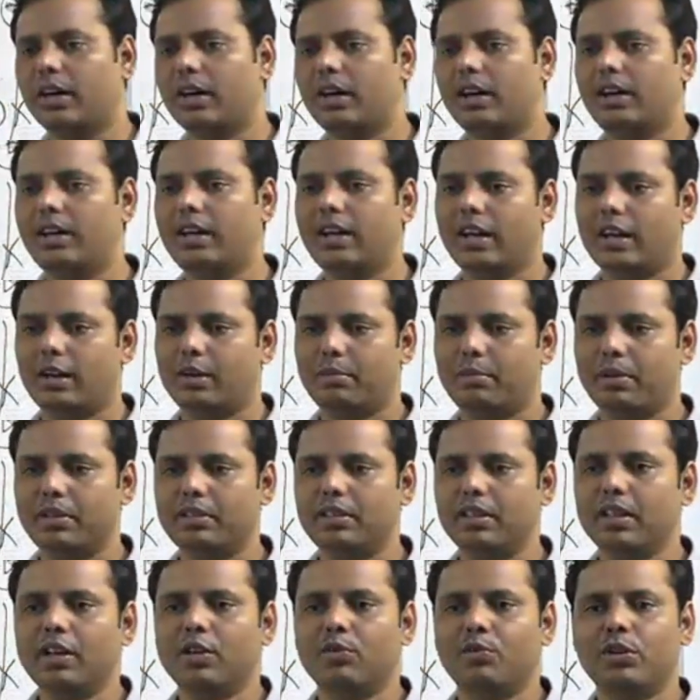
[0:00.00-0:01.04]
early Harappans,
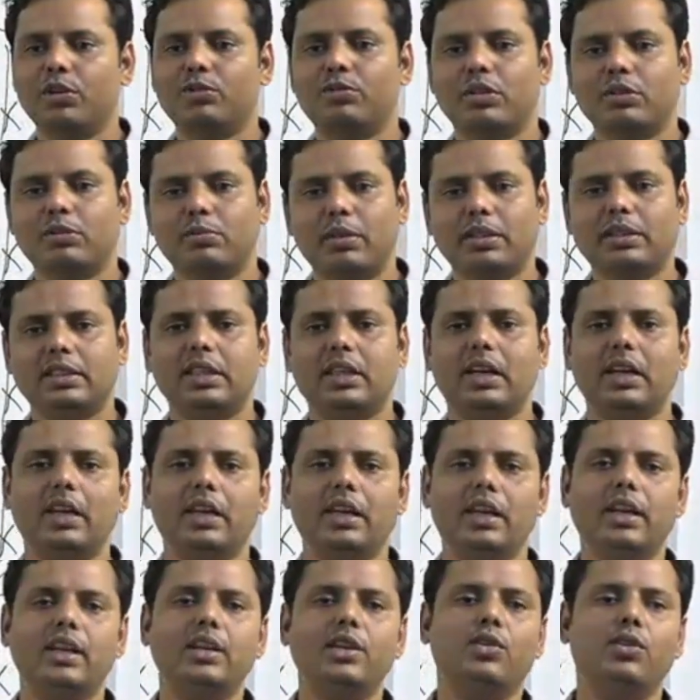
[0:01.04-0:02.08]
which was
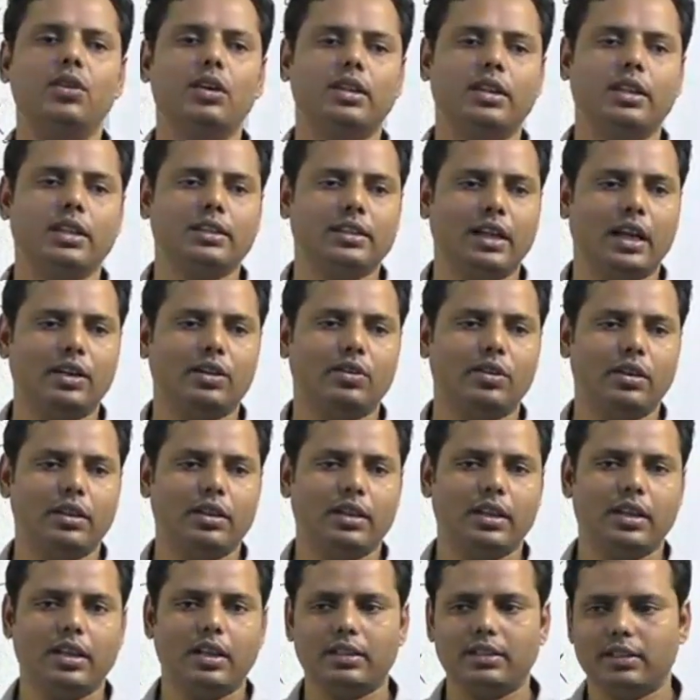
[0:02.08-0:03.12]
basically a Neolithic
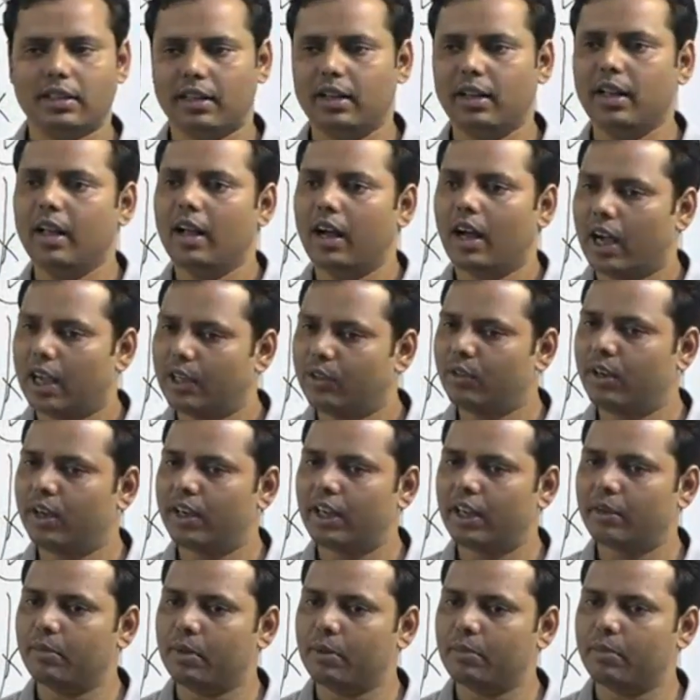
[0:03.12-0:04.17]
Chalcolithic culture. Are you
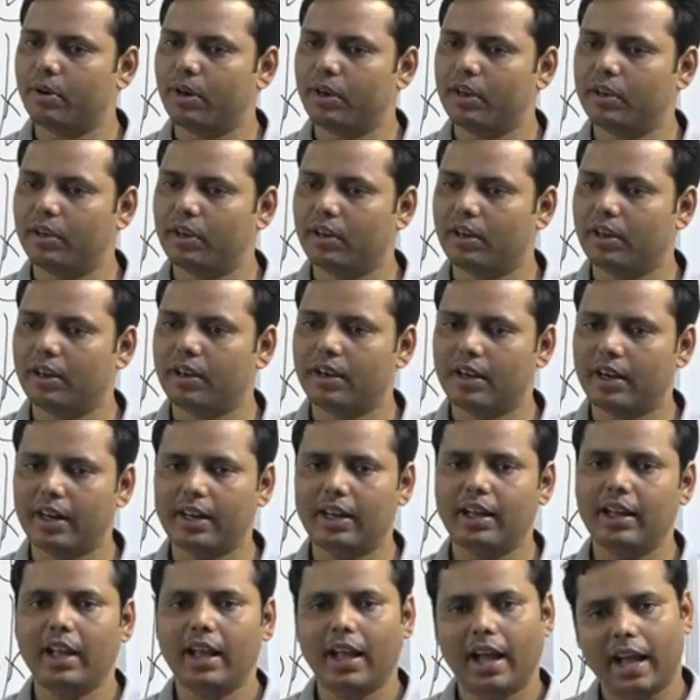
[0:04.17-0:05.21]
getting my point or not,
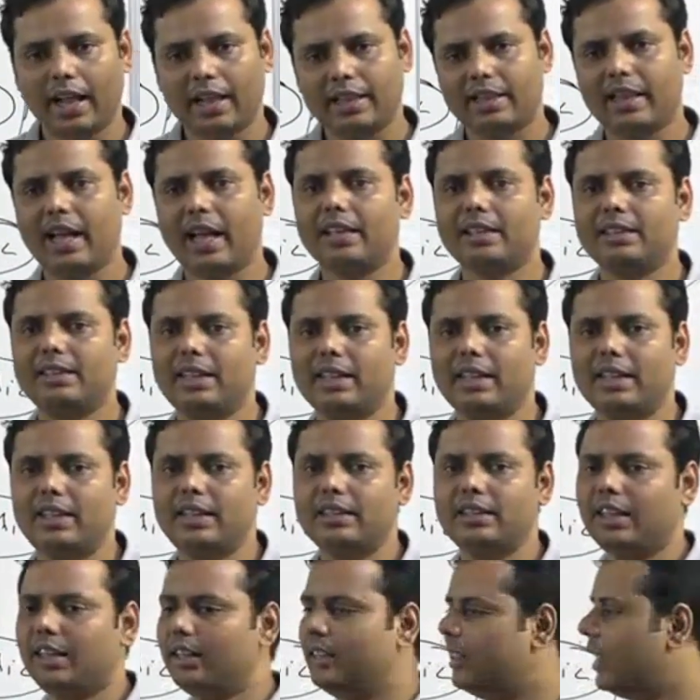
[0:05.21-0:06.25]
right? And that's the
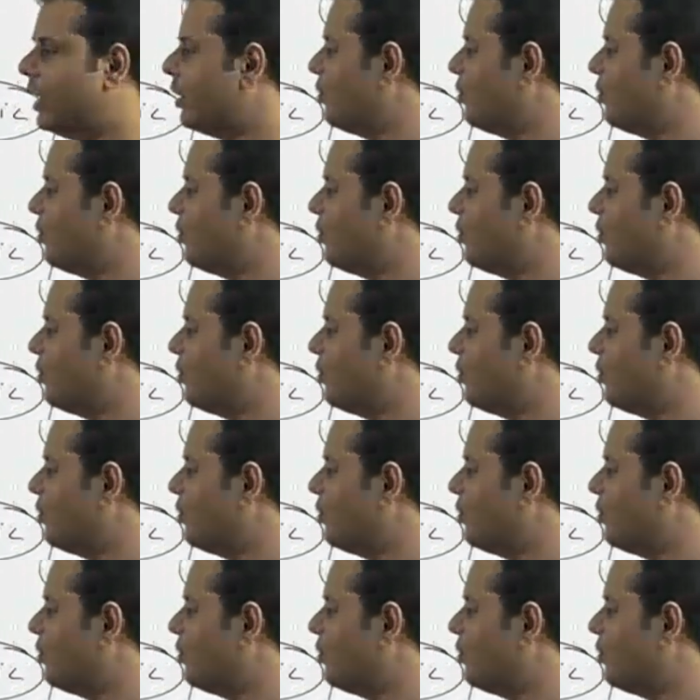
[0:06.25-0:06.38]
reason